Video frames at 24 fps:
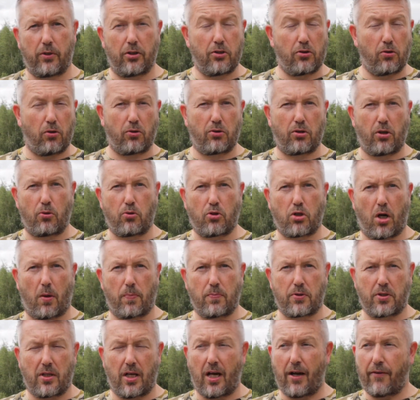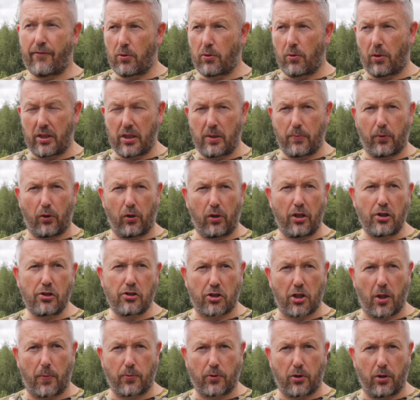There's also chops there want your boilies
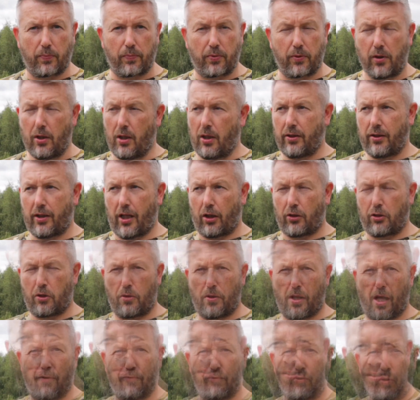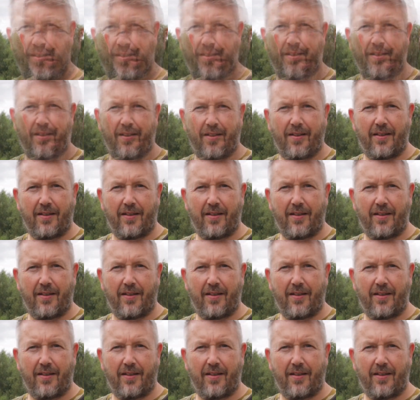chopped up, they'll do that for you.